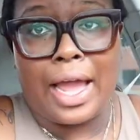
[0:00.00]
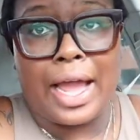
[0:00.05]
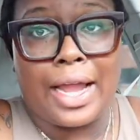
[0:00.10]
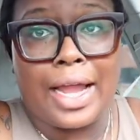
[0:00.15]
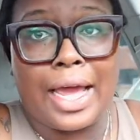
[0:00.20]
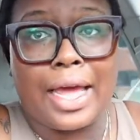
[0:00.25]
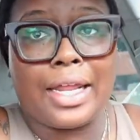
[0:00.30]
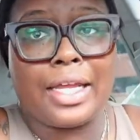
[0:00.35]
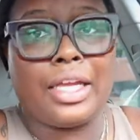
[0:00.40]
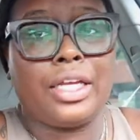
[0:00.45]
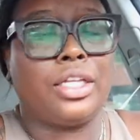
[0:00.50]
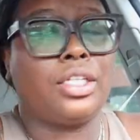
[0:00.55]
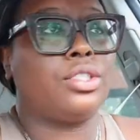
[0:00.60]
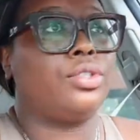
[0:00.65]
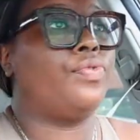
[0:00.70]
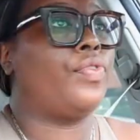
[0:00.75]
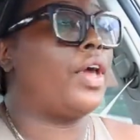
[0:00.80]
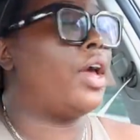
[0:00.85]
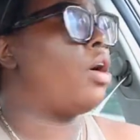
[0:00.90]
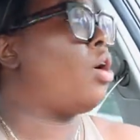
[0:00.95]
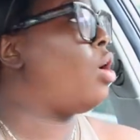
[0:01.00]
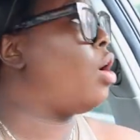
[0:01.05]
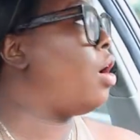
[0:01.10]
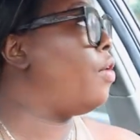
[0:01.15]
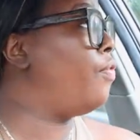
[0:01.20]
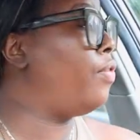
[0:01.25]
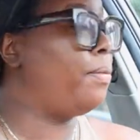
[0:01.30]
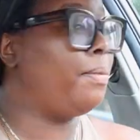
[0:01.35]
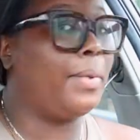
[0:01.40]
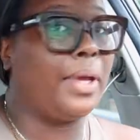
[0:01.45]
I got to get this fat
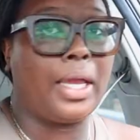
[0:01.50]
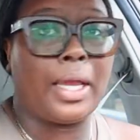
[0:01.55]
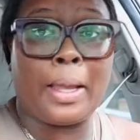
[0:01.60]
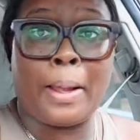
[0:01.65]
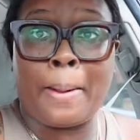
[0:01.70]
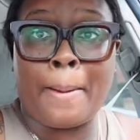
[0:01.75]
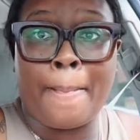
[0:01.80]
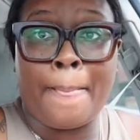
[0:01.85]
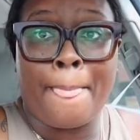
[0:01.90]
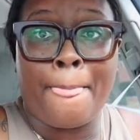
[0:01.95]
off of me.